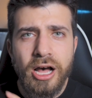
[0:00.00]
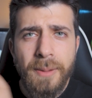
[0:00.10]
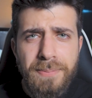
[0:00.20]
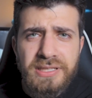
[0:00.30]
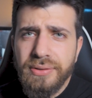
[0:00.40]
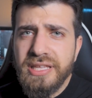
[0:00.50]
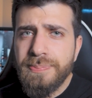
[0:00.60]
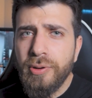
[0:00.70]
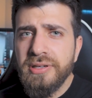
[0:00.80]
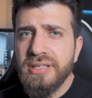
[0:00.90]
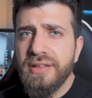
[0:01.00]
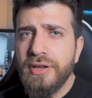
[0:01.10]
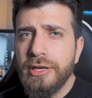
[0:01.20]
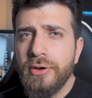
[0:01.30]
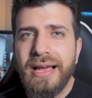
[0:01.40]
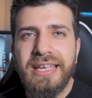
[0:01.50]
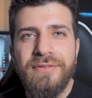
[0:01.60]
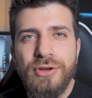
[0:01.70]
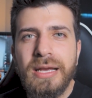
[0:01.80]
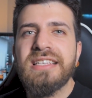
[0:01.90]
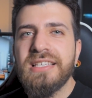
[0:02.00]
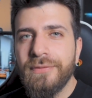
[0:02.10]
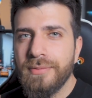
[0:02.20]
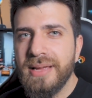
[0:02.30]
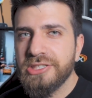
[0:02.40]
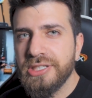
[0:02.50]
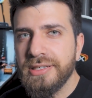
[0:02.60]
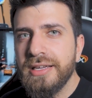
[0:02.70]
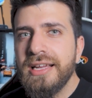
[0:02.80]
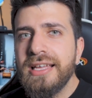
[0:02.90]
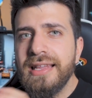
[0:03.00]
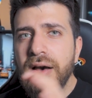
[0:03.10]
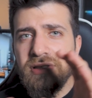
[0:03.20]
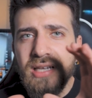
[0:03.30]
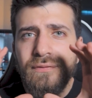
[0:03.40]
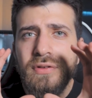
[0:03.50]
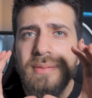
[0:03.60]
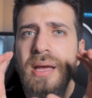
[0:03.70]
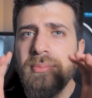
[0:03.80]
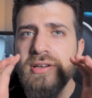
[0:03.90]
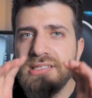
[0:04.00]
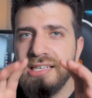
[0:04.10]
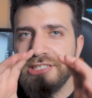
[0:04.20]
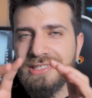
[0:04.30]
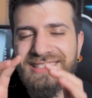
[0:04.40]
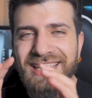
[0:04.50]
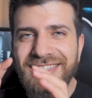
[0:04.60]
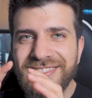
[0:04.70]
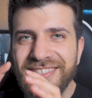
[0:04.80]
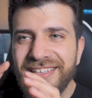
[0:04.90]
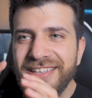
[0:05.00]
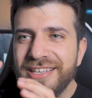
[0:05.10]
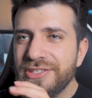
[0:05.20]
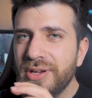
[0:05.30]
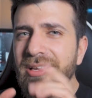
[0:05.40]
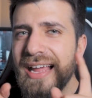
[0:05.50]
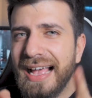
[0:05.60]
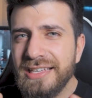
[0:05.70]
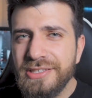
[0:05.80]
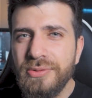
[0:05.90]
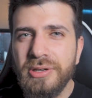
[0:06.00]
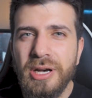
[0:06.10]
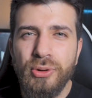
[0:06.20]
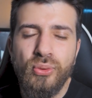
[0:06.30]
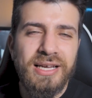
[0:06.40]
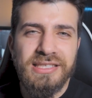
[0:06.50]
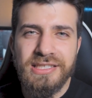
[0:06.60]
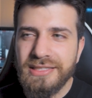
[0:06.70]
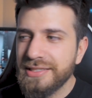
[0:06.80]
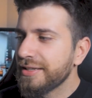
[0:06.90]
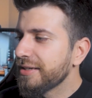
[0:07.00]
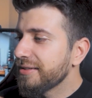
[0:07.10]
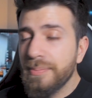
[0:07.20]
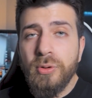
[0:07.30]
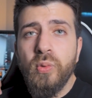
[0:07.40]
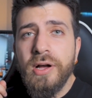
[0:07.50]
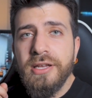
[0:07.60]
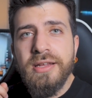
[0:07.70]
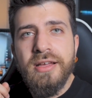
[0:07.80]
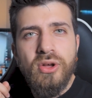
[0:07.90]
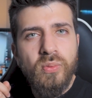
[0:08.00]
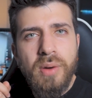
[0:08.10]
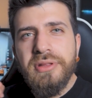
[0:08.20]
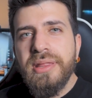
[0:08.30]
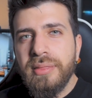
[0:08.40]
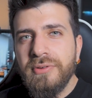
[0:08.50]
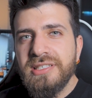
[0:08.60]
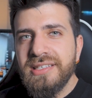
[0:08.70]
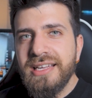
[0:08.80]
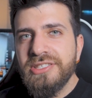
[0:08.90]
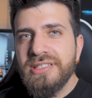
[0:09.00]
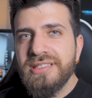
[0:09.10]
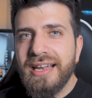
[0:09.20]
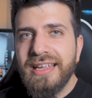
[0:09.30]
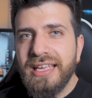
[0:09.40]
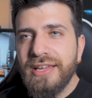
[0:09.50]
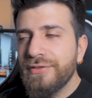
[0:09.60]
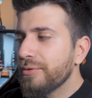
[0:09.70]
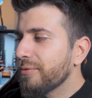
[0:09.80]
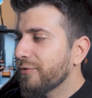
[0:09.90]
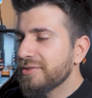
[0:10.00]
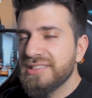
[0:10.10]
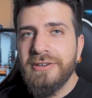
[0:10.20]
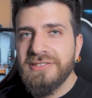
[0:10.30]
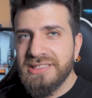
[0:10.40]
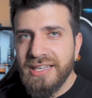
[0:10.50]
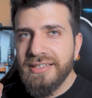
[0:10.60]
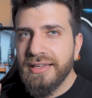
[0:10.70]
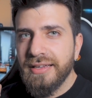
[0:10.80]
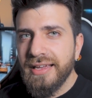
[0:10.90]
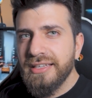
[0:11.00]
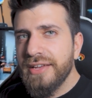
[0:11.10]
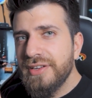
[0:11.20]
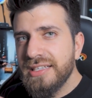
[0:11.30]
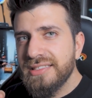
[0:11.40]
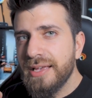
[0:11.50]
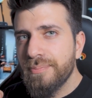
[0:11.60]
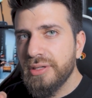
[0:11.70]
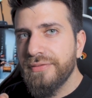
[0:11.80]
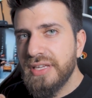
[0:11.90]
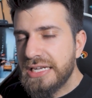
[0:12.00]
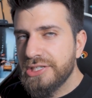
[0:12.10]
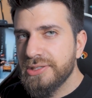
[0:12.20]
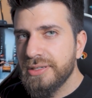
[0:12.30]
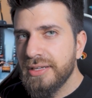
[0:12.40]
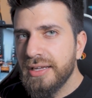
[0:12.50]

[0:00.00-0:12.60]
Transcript: Up until this point in the video, I gave you guys information. Now it's time for the memorization stage. So I'm gonna ask you a couple questions. Number one, what were the three stages that I gave you for self-studying and give an example of each?